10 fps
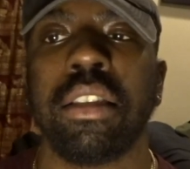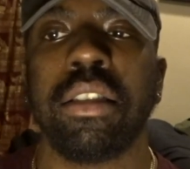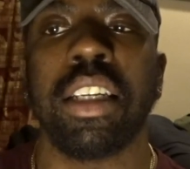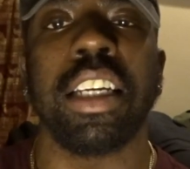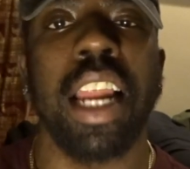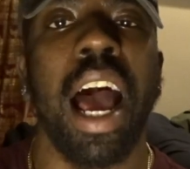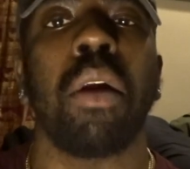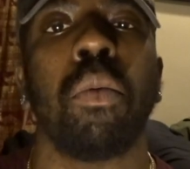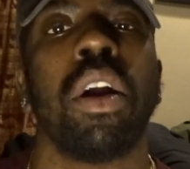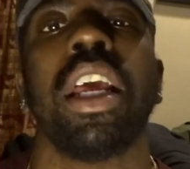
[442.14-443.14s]
did
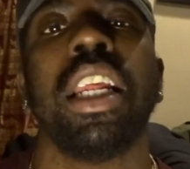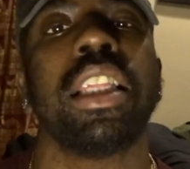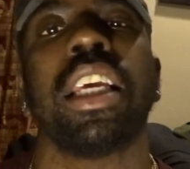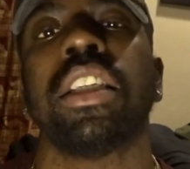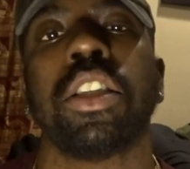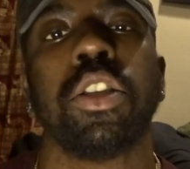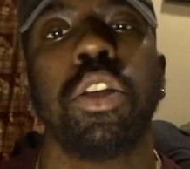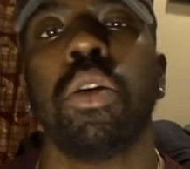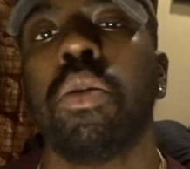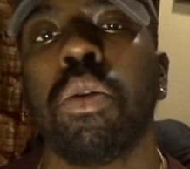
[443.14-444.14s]
not want anything to
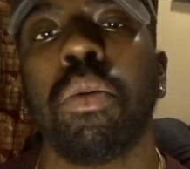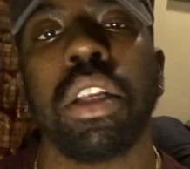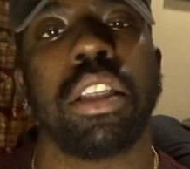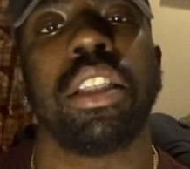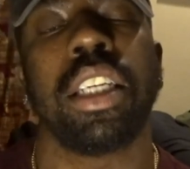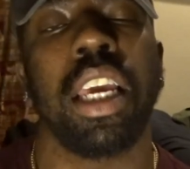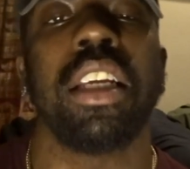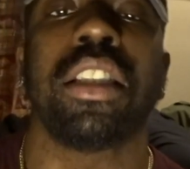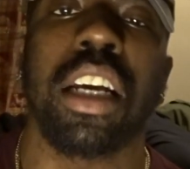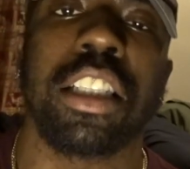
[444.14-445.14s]
do with
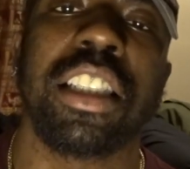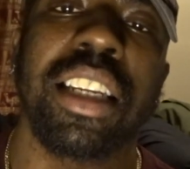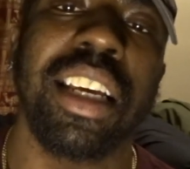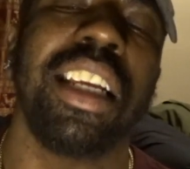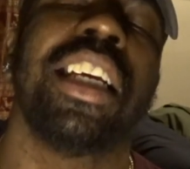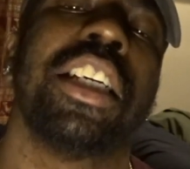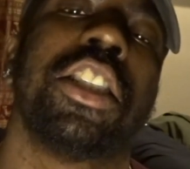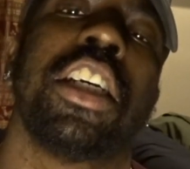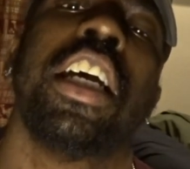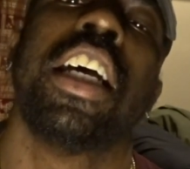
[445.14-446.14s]
King Tut's
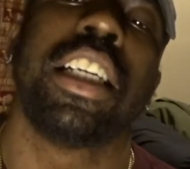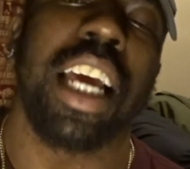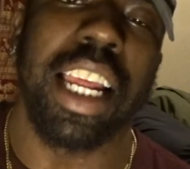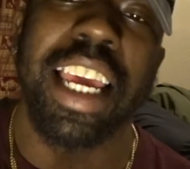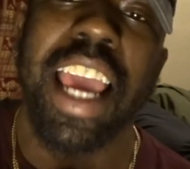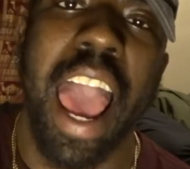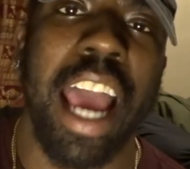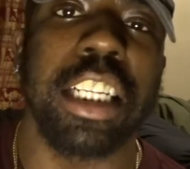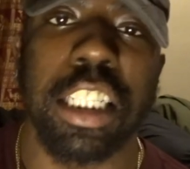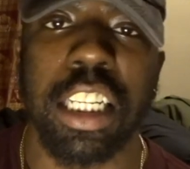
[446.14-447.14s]
lineage, that he
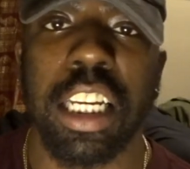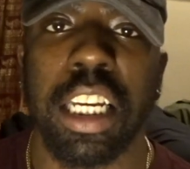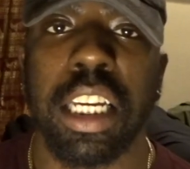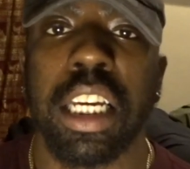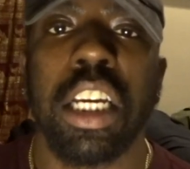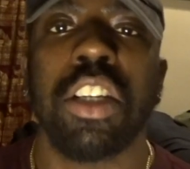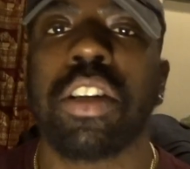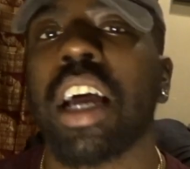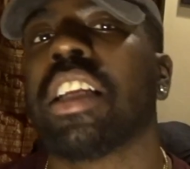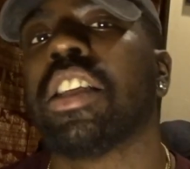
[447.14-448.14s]
actually
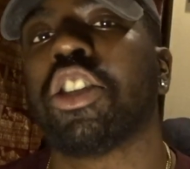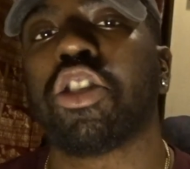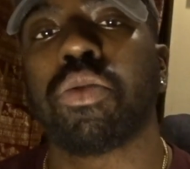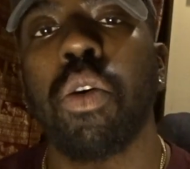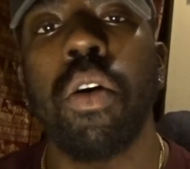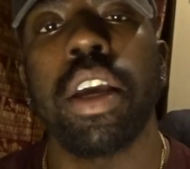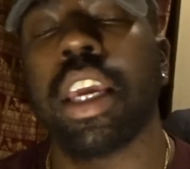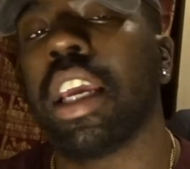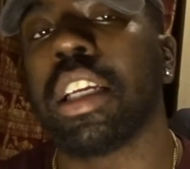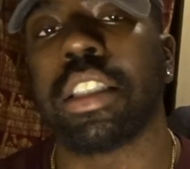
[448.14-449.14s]
tried to destroy
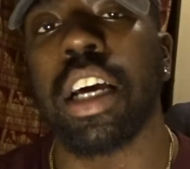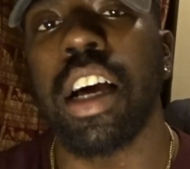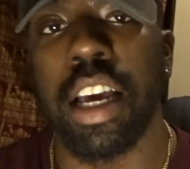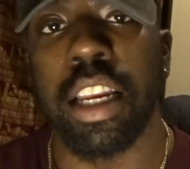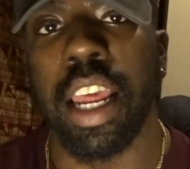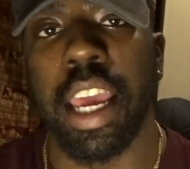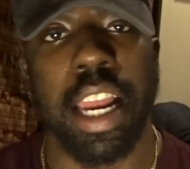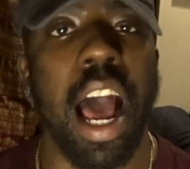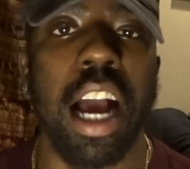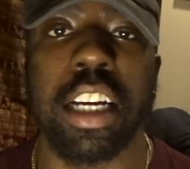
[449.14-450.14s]
King Tut and
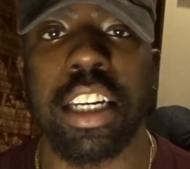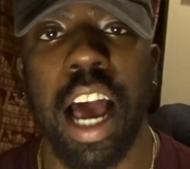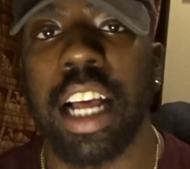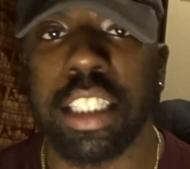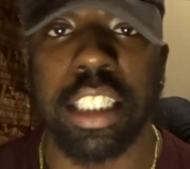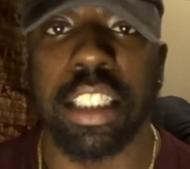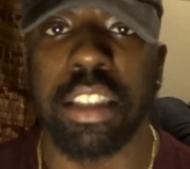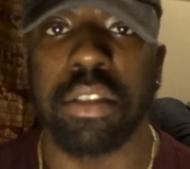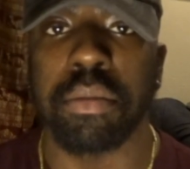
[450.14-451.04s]
Akhenaten